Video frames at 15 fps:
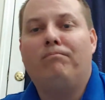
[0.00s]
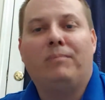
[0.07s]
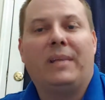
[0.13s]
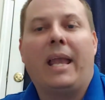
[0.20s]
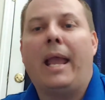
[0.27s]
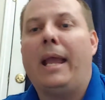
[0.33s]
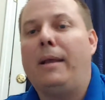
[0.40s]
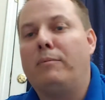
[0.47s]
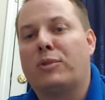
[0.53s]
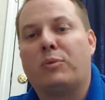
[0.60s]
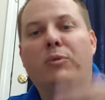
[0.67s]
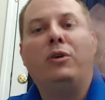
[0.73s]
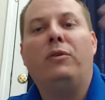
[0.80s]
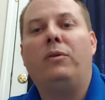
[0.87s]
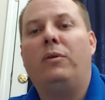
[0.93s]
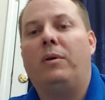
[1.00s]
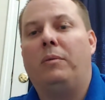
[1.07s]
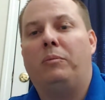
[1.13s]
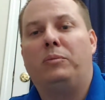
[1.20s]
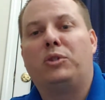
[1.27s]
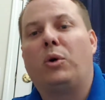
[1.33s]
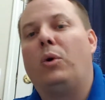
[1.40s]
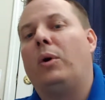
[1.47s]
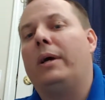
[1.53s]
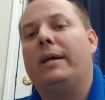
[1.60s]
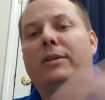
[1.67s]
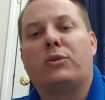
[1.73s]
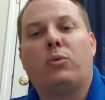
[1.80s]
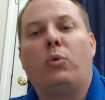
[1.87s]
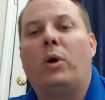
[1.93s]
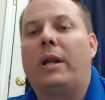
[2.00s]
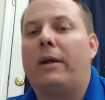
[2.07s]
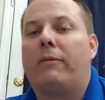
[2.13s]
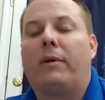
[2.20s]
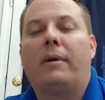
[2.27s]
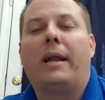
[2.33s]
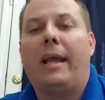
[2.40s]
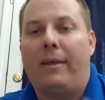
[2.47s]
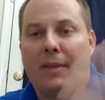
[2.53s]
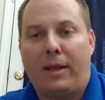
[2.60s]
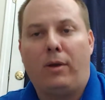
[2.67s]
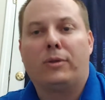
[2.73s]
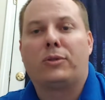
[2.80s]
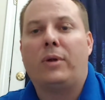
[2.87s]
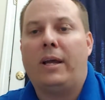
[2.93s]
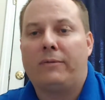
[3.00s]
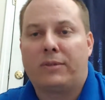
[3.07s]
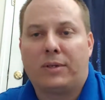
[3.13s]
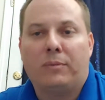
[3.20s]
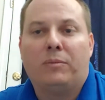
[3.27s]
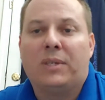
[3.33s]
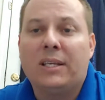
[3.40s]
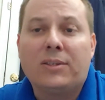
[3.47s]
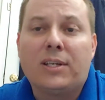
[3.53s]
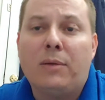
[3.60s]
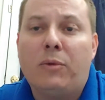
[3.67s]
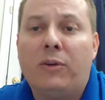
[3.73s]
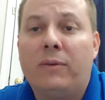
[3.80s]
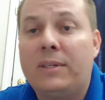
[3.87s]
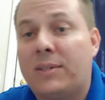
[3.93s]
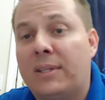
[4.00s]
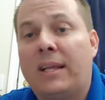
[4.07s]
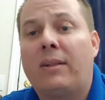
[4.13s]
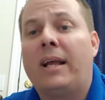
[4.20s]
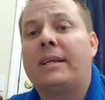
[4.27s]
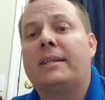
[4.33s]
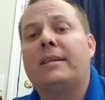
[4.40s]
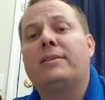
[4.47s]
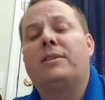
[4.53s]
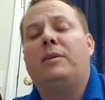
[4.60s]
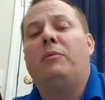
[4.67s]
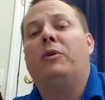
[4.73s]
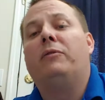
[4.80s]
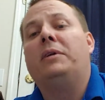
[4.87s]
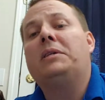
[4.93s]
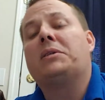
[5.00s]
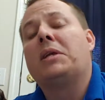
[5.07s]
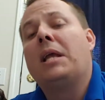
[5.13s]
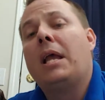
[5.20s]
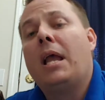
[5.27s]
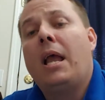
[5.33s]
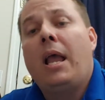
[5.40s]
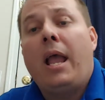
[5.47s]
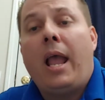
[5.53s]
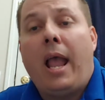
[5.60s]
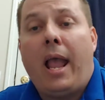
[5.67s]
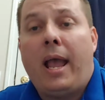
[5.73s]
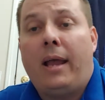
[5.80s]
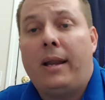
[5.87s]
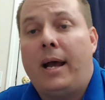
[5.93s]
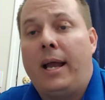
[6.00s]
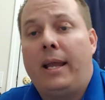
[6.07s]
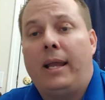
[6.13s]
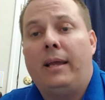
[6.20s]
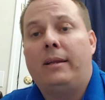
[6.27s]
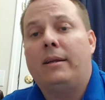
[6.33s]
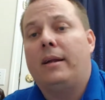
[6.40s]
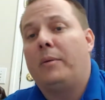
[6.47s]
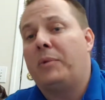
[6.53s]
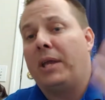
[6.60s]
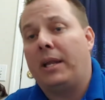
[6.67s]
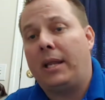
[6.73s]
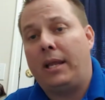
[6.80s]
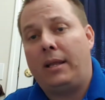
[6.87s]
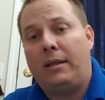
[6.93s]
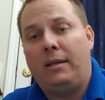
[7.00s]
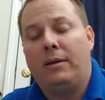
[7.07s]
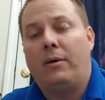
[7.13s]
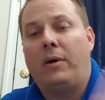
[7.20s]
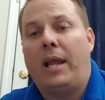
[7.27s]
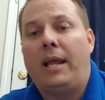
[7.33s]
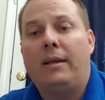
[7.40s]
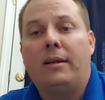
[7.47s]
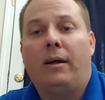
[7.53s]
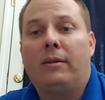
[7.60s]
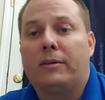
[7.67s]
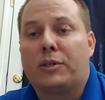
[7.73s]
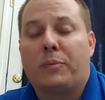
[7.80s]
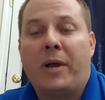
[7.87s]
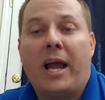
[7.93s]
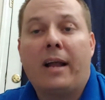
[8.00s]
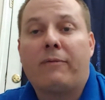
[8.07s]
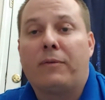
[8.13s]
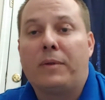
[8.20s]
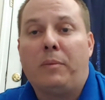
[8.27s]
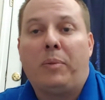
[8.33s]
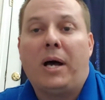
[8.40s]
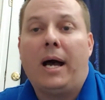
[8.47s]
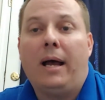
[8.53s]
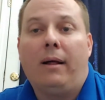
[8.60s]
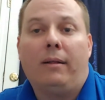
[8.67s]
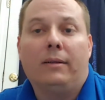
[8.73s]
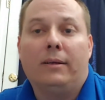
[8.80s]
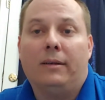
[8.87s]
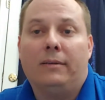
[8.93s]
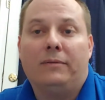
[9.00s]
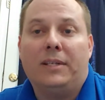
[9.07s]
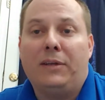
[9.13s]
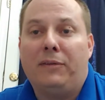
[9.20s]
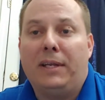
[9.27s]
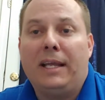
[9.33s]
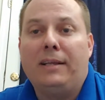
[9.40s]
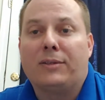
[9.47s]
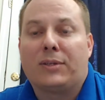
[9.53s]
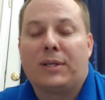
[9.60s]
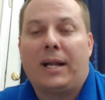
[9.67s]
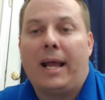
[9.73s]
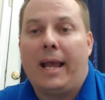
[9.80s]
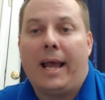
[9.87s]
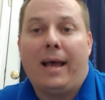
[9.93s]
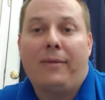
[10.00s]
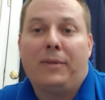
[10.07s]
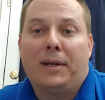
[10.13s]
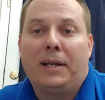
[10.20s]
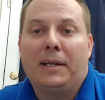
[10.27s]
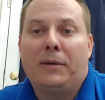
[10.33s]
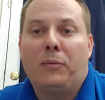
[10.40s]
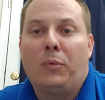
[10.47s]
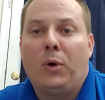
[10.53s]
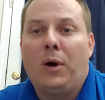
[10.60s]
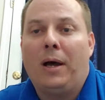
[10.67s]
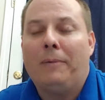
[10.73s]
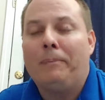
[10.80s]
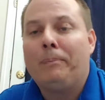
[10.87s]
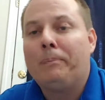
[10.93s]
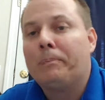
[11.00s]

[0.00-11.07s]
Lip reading: games, toys, whatever, and they also have some Disney movies, and they like Disney movies. And I ended up getting, $8 back for the pile of DVDs that I had that I didn't want.